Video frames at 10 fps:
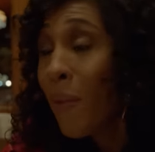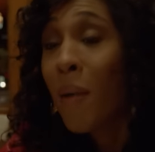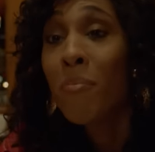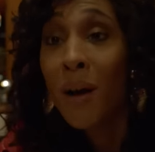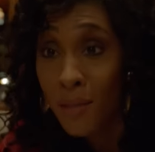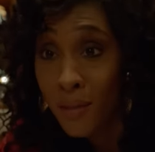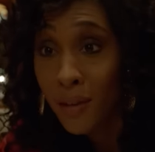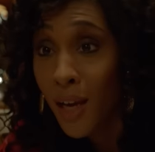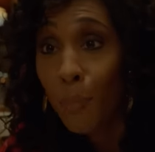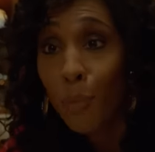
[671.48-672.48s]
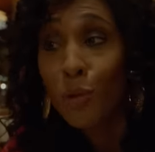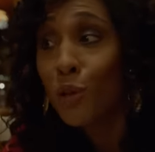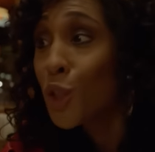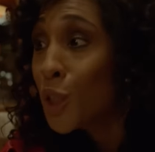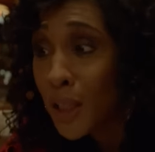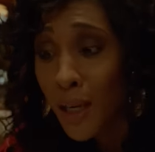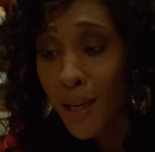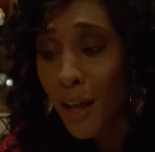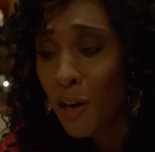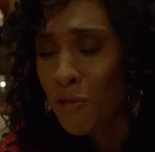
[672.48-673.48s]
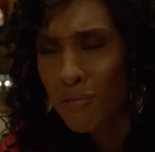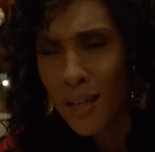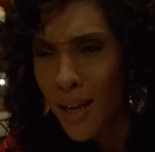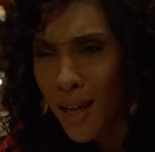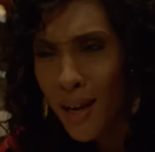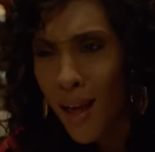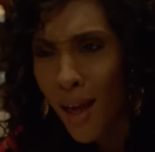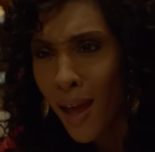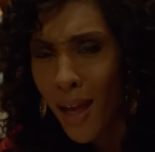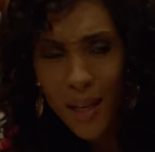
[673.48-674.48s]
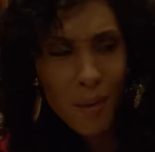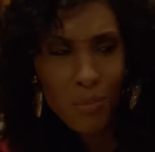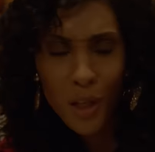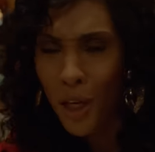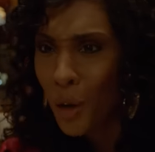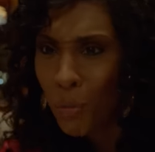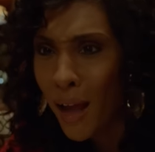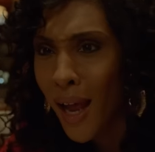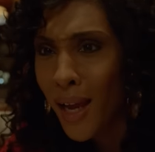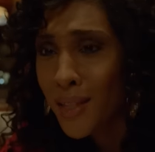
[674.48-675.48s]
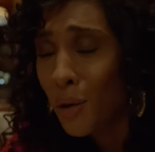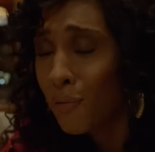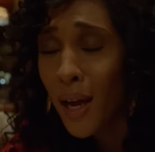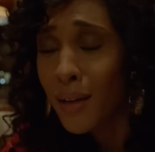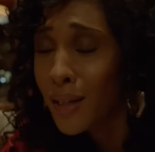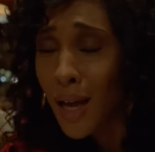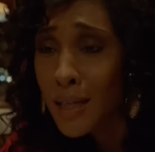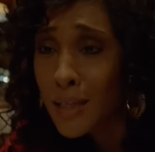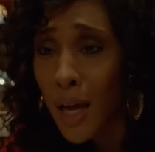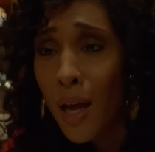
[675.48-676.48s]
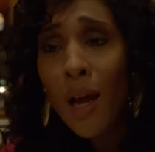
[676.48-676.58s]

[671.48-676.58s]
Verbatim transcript: My mother kept looking and grinning and kept looking away. So finally I said,